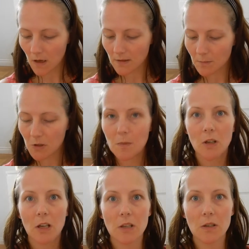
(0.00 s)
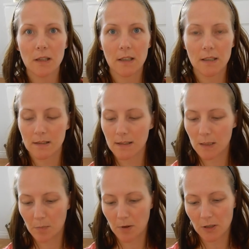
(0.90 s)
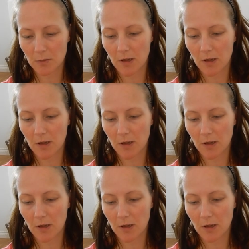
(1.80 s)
sometimes I use a concealer brush,